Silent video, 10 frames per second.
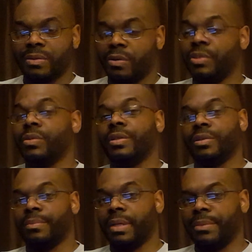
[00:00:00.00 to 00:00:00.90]
Or you hear
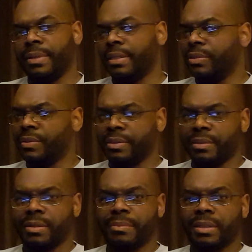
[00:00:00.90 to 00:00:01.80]
your baby and then you hear
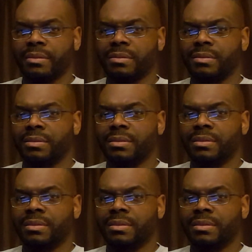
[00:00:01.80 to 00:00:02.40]
something else.